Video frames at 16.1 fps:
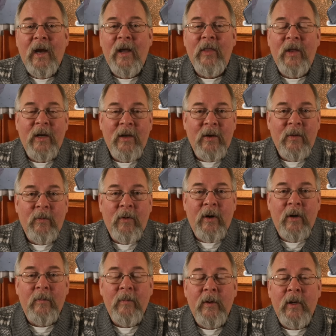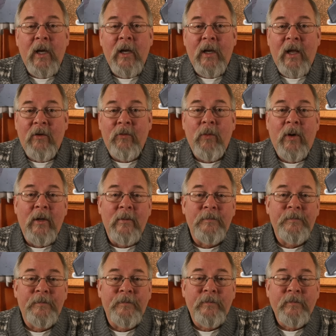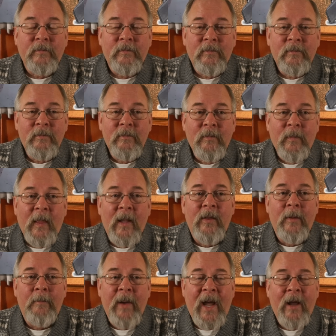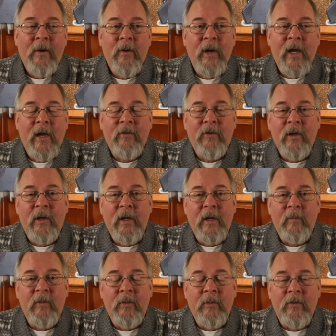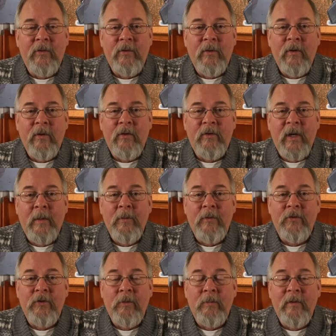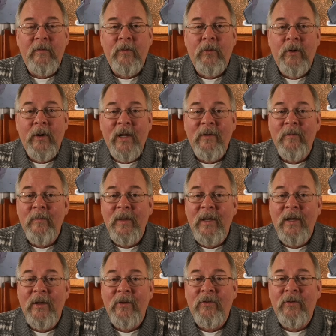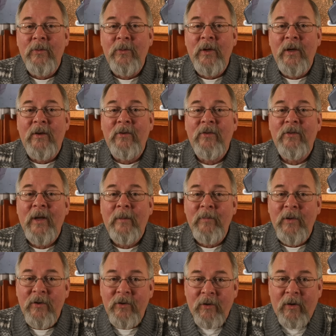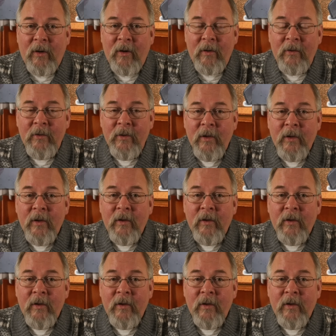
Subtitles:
and then it didn't work. And guess what? The battery has to get up to a certain temperature before it even begins to accept a charge.